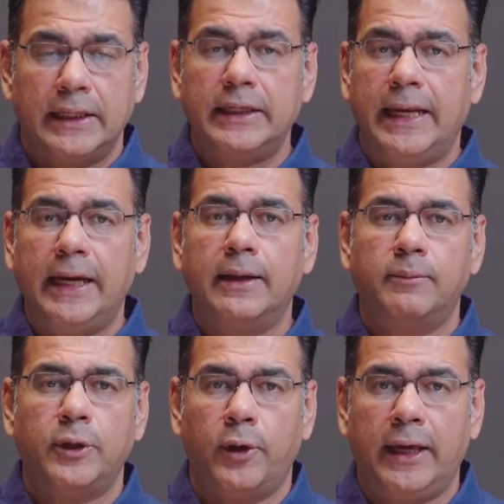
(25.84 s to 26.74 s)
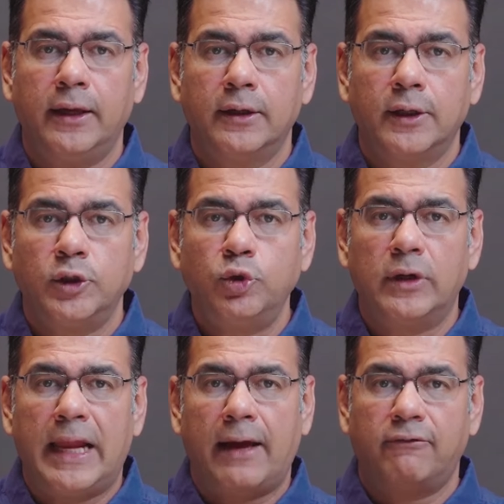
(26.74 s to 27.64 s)
In AWA, you
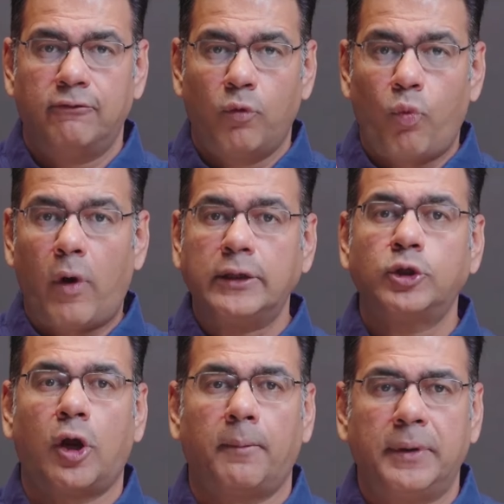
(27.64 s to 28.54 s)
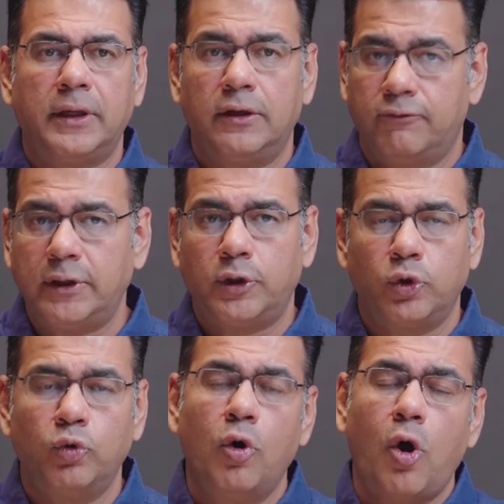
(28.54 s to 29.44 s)
will have one topic given to
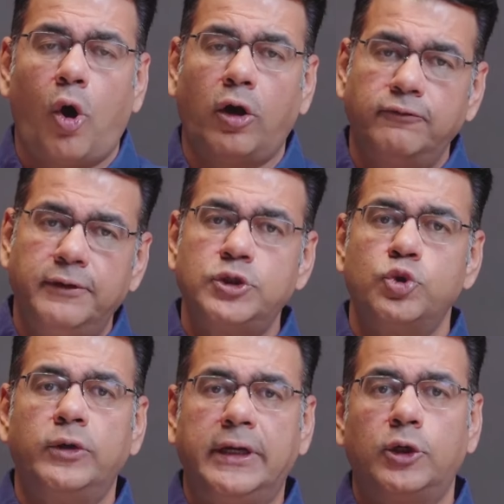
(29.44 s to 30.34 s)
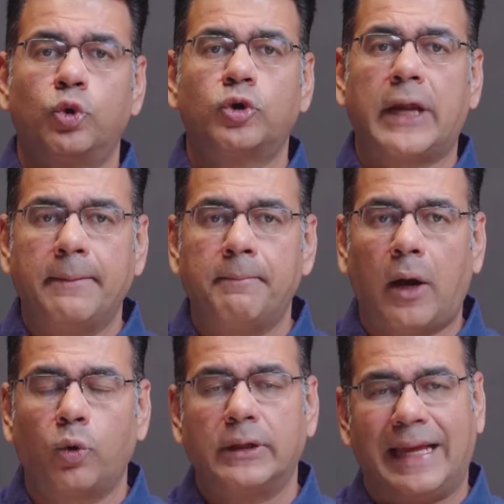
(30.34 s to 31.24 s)
you on which you need to type
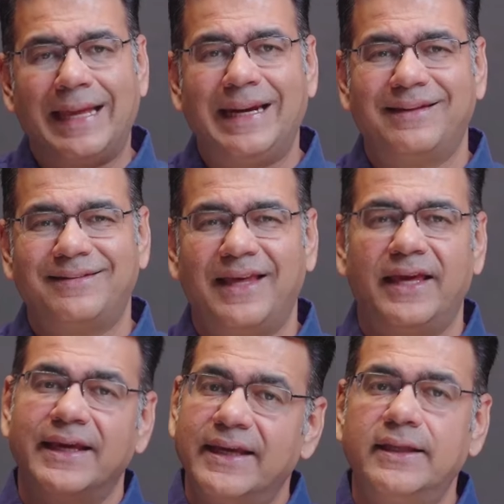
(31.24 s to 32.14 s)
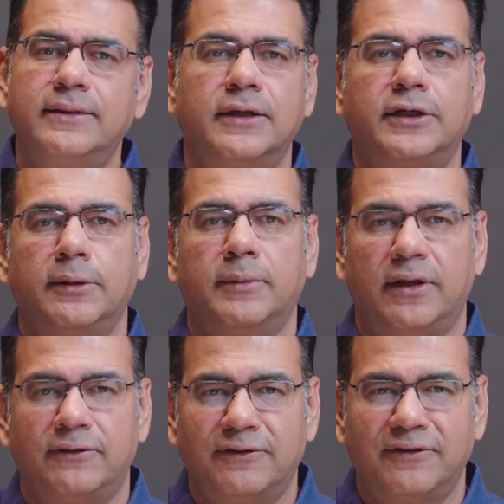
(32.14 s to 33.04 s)
out an essay in 30
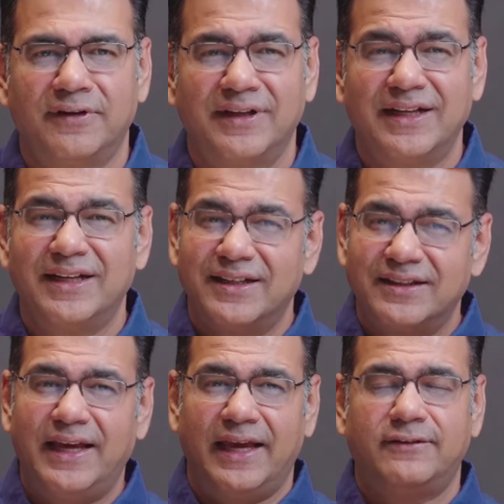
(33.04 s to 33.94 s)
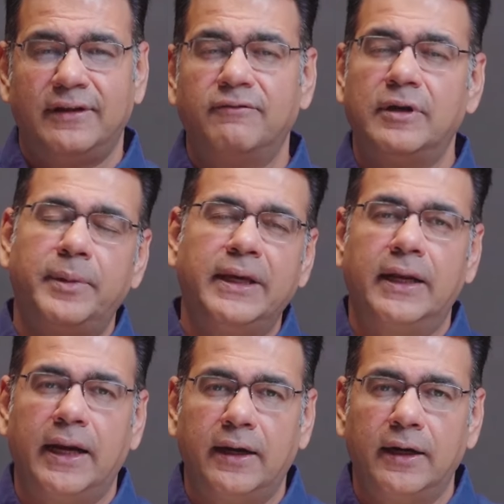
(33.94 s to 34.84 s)
minutes. The essay will be
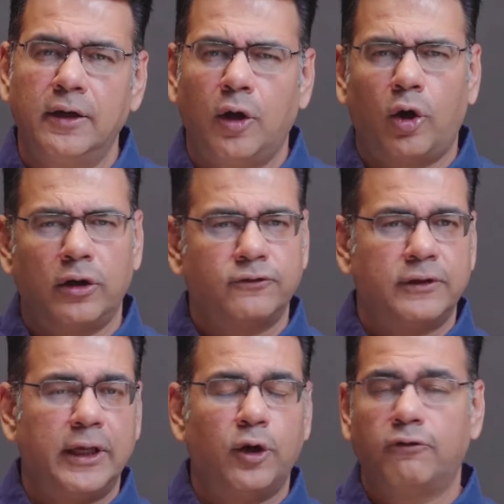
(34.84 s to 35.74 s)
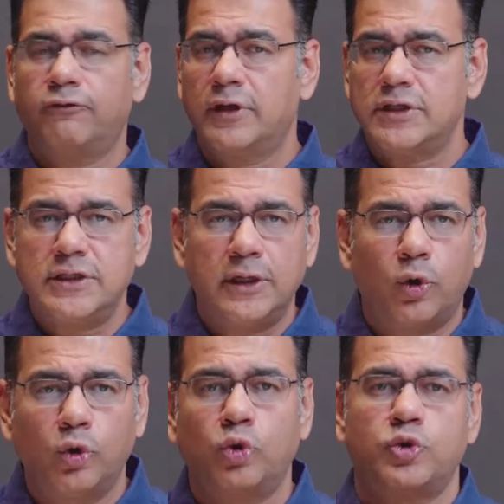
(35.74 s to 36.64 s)
graded on a scale of
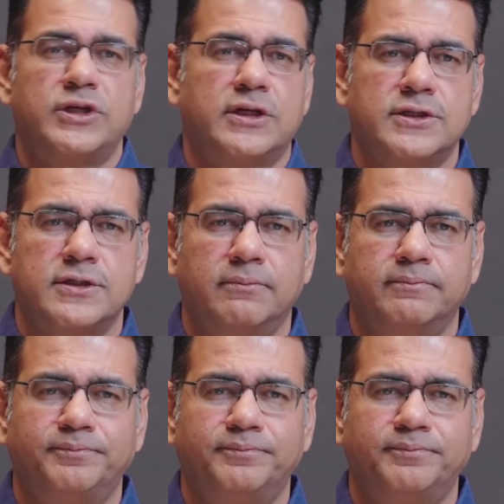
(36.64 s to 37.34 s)
0 to 6.